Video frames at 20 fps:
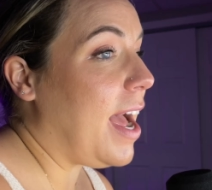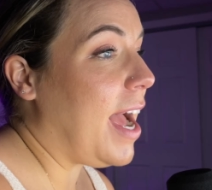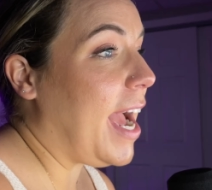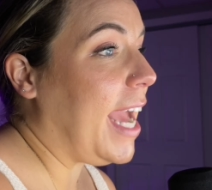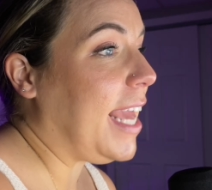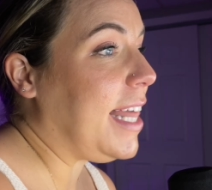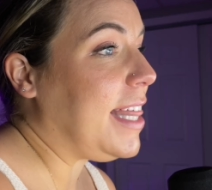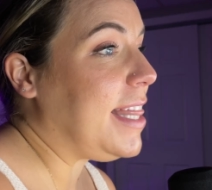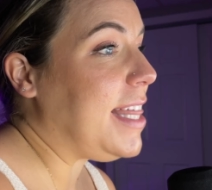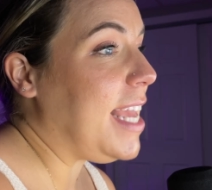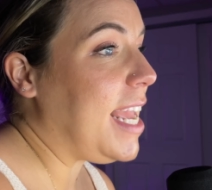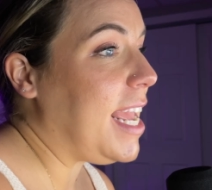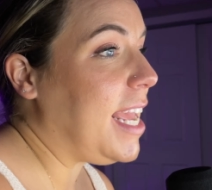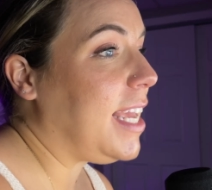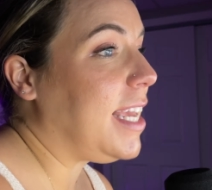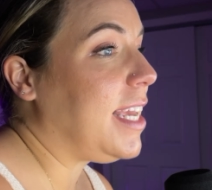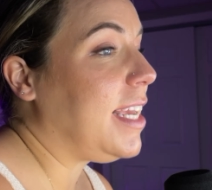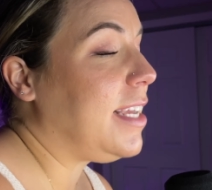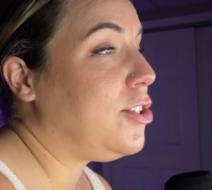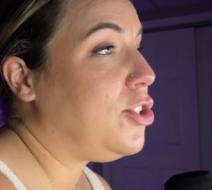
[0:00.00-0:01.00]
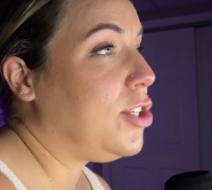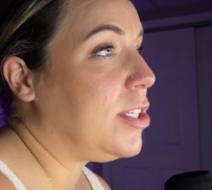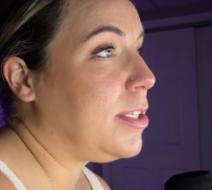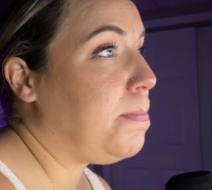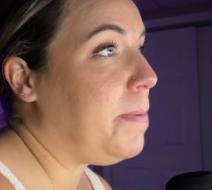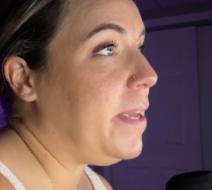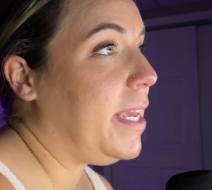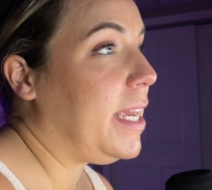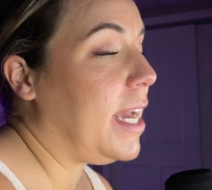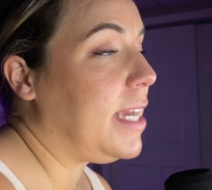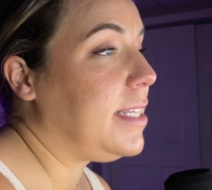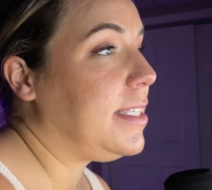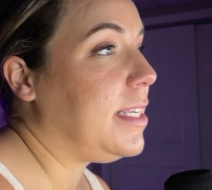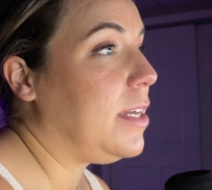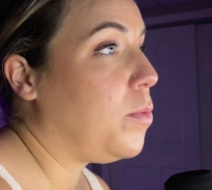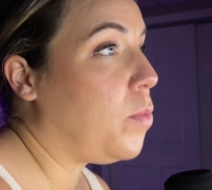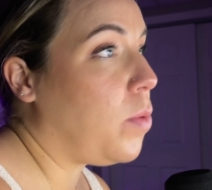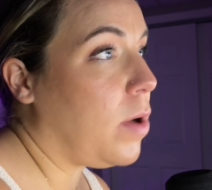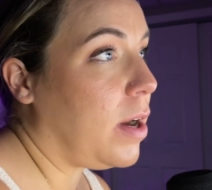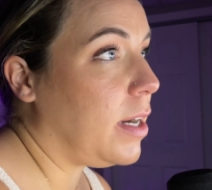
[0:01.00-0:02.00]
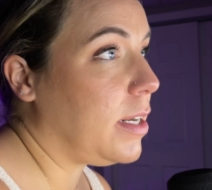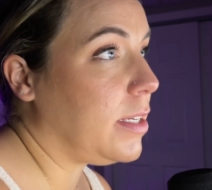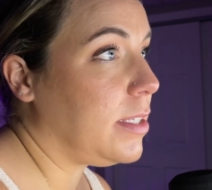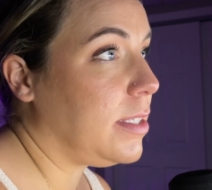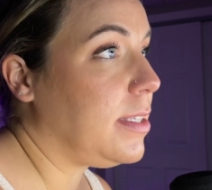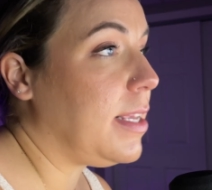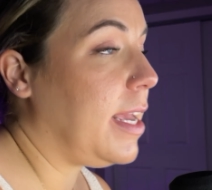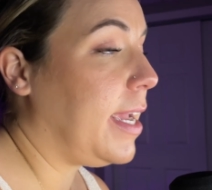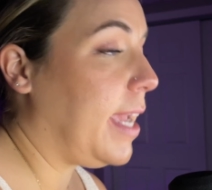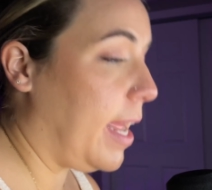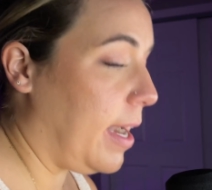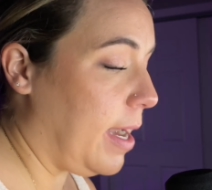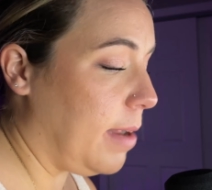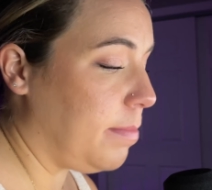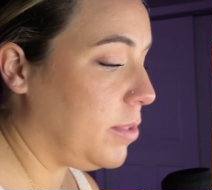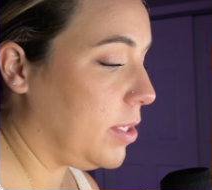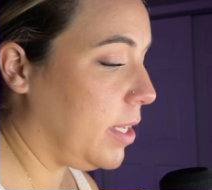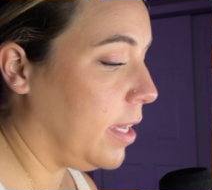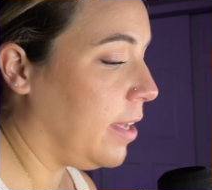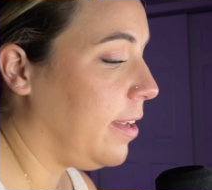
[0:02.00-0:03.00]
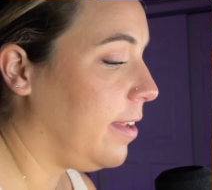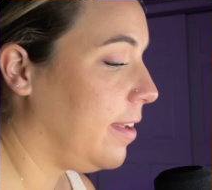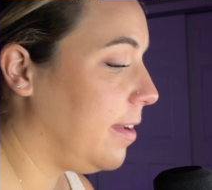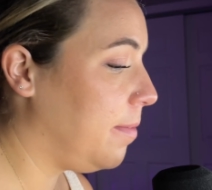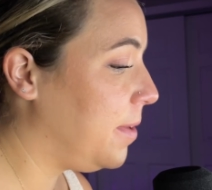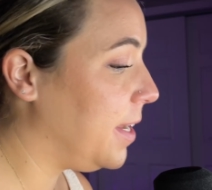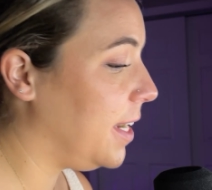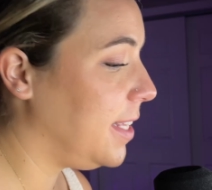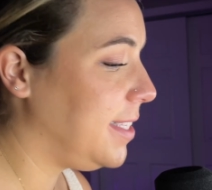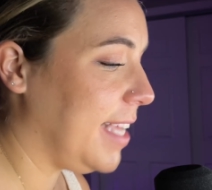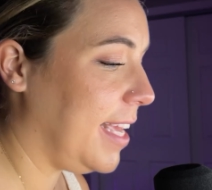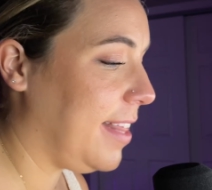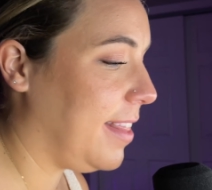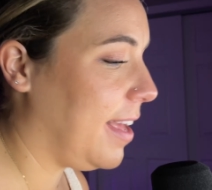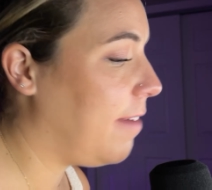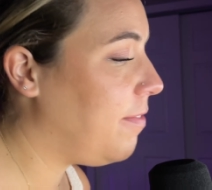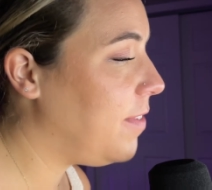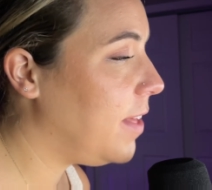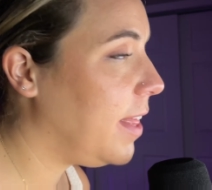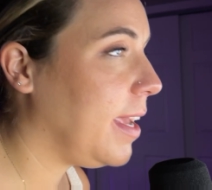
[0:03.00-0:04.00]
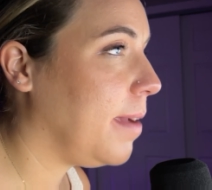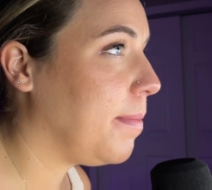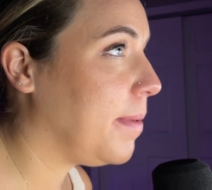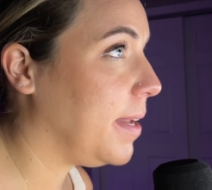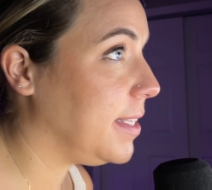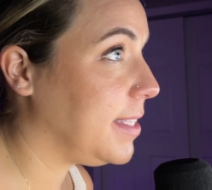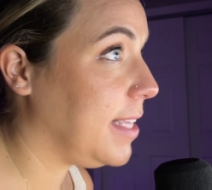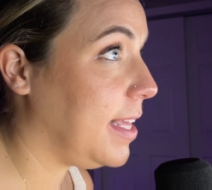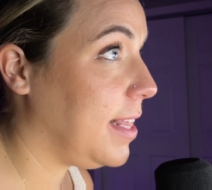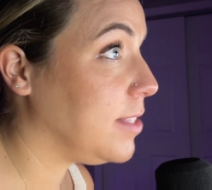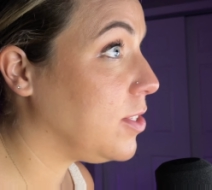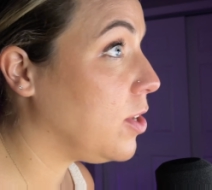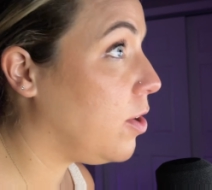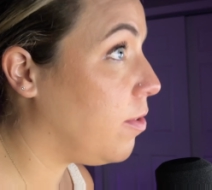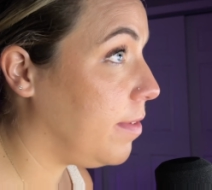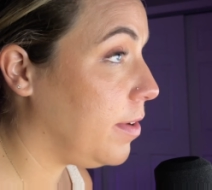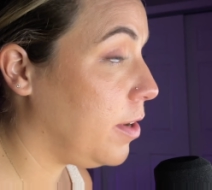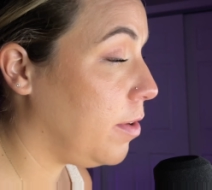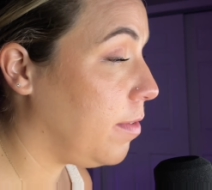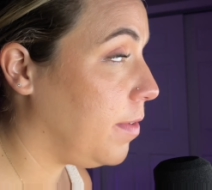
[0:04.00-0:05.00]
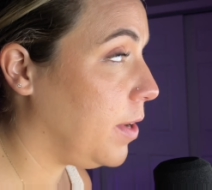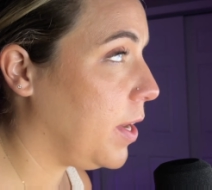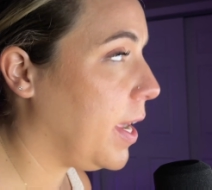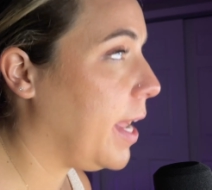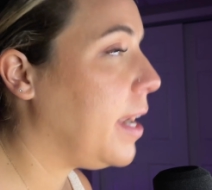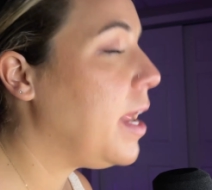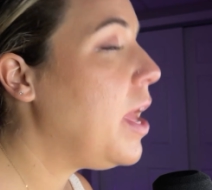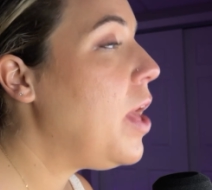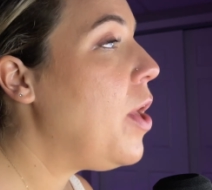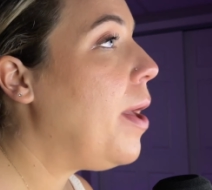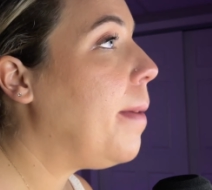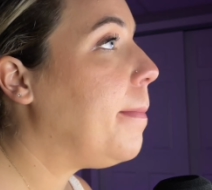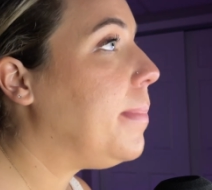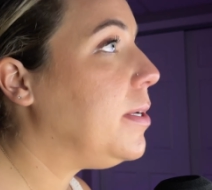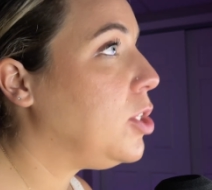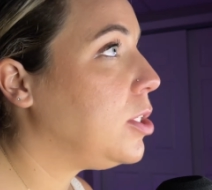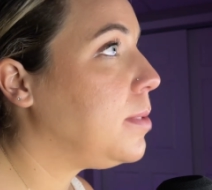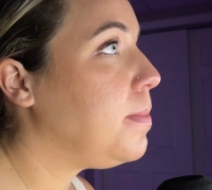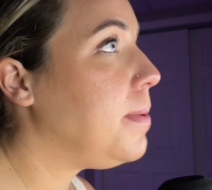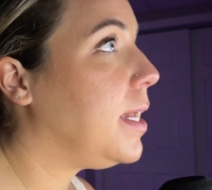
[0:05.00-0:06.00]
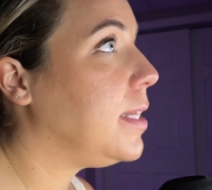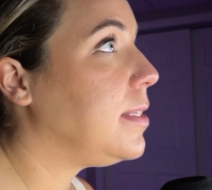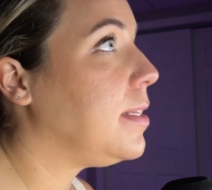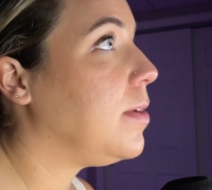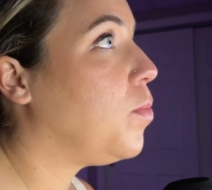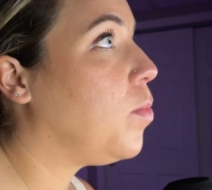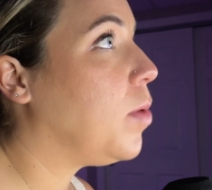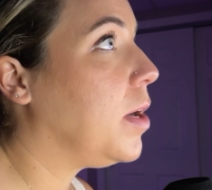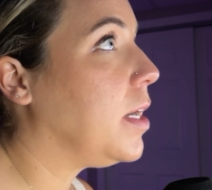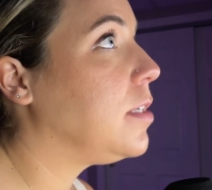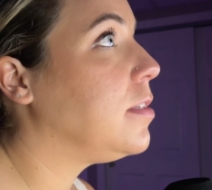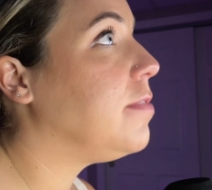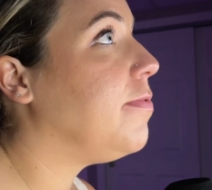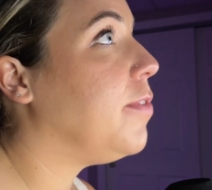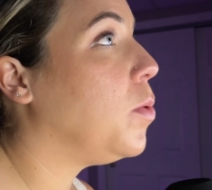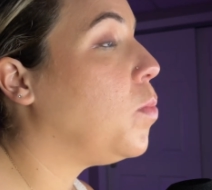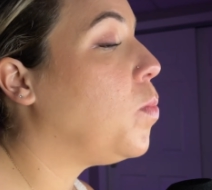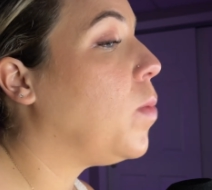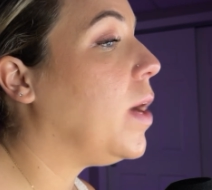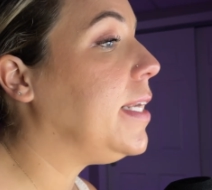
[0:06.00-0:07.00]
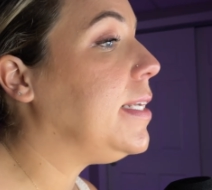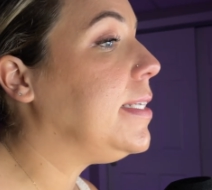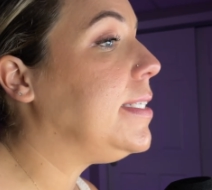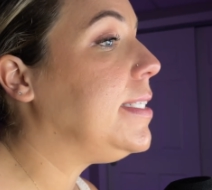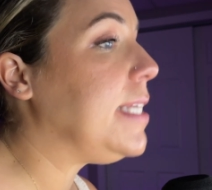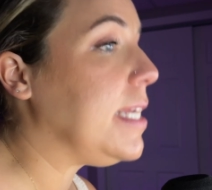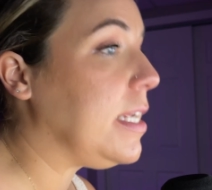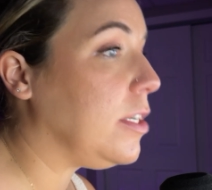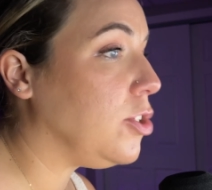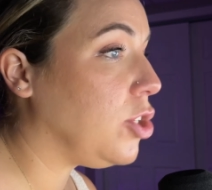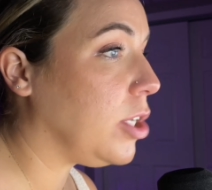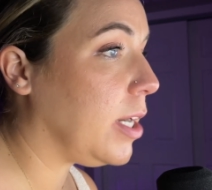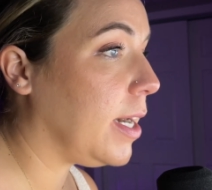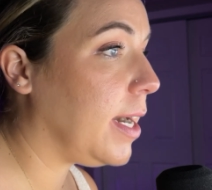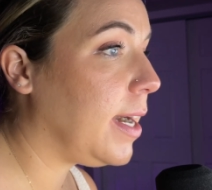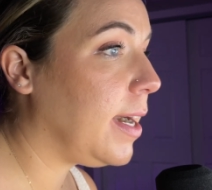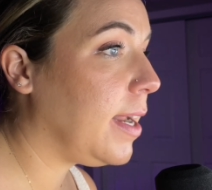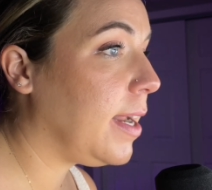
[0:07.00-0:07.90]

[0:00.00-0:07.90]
I think just because it works, again, I'm going to say that. I feel like I'm going to say this over and over again, but just because it works for one teacher